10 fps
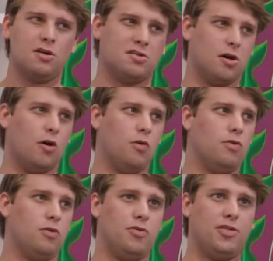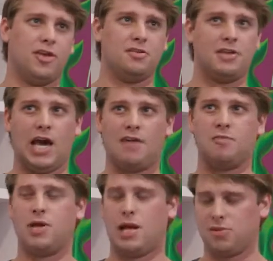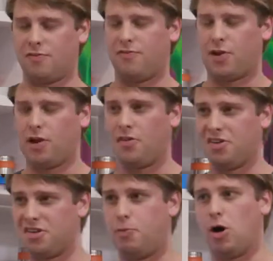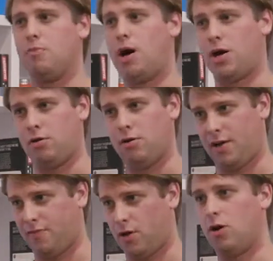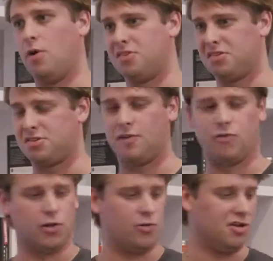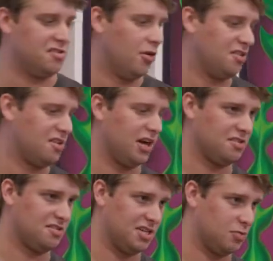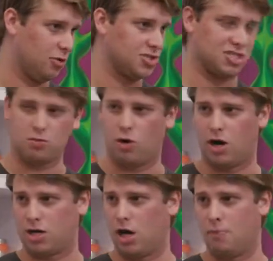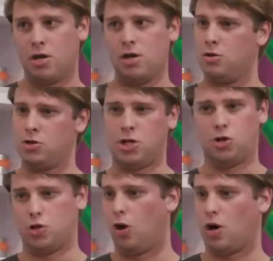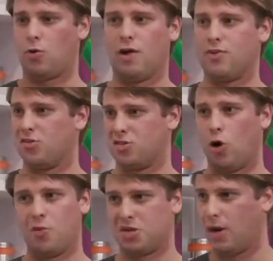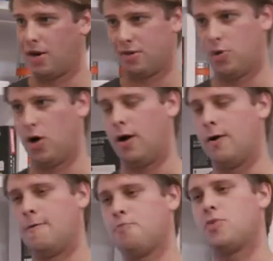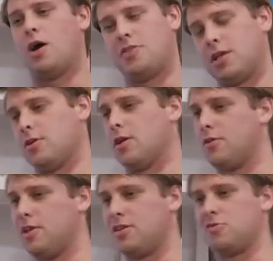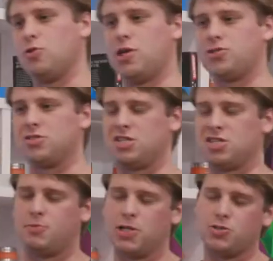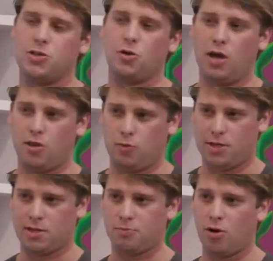So they haven't been able to figure out this bar model, like for clubs and stuff, where there is no assigned seats, where it's just walk up, you walk wherever there's an open spot at the bar. I think they're going to think that's really interesting, especially the way that we can